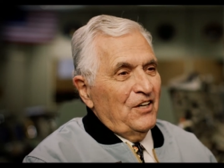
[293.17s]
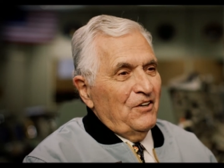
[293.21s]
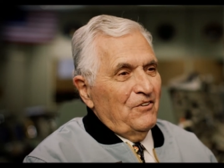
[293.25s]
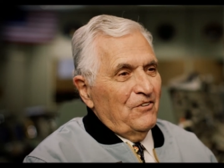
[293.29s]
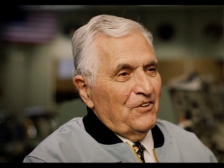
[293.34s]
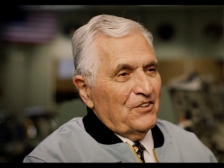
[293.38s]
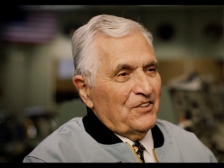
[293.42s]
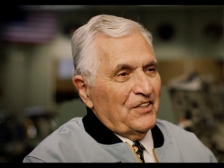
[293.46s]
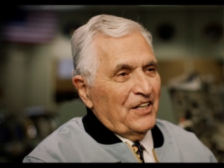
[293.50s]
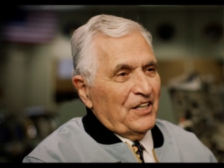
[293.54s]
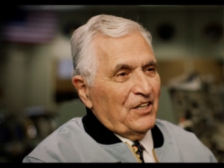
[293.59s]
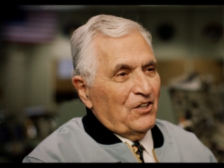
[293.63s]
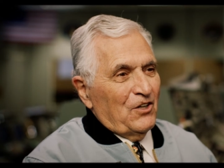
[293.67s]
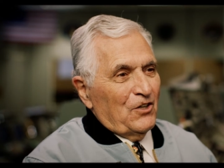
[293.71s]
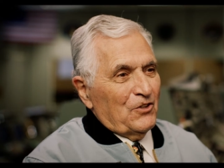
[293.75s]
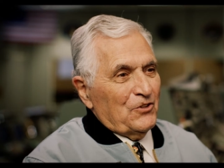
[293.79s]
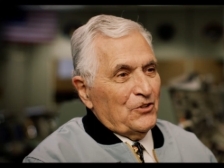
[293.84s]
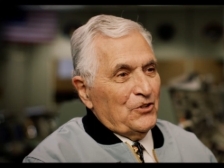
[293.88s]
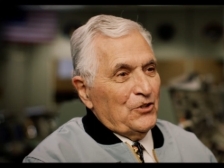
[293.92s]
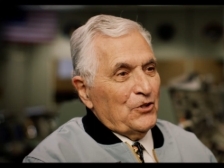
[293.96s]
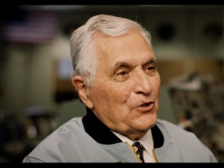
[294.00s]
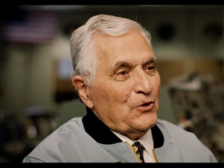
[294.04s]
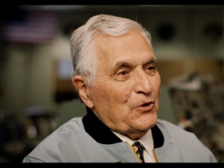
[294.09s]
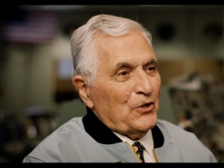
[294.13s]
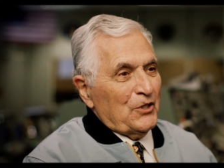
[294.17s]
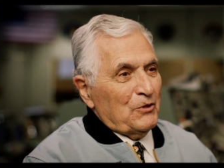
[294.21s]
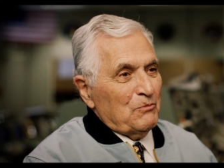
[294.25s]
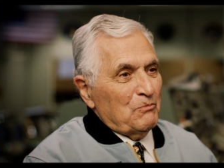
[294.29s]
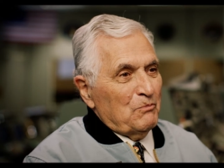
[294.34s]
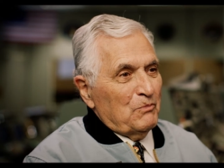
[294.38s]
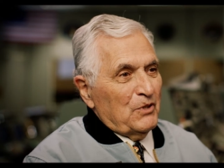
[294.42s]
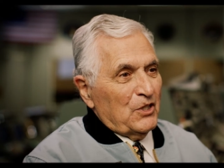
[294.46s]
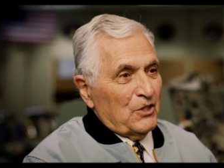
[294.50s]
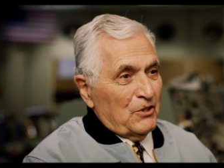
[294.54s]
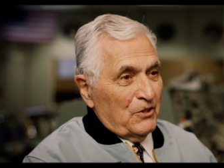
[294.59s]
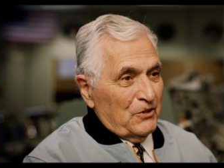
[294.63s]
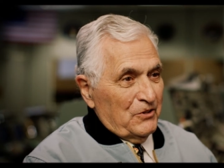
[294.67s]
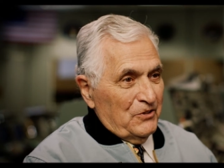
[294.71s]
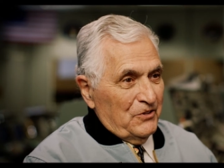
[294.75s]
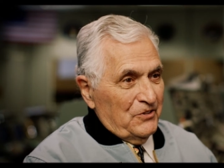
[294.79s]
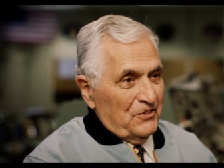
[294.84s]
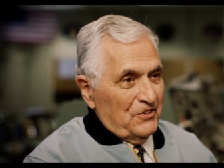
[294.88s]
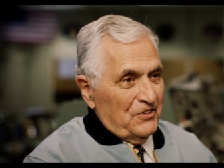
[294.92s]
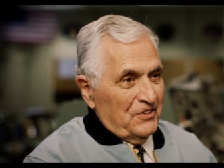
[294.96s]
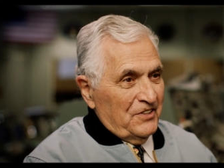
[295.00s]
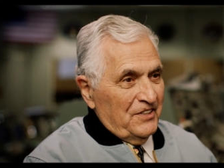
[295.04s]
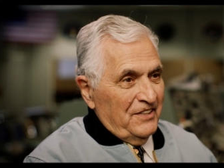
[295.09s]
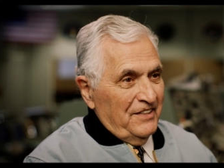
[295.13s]
what they called urine
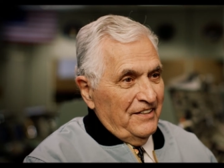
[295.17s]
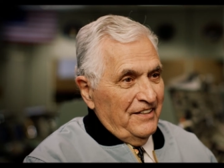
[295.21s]
burns